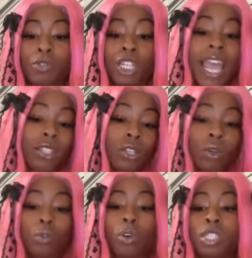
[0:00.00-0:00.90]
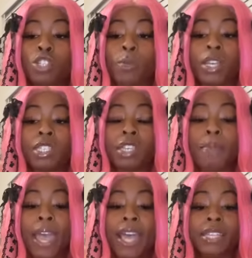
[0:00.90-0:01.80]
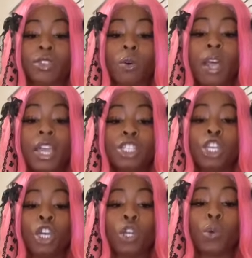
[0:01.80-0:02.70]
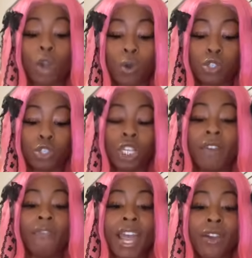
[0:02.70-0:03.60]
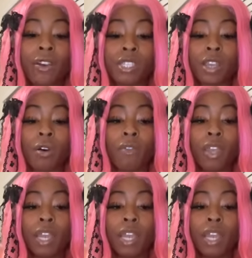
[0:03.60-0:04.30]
She had to go through those situations in the past so she could grow, so she could find herself.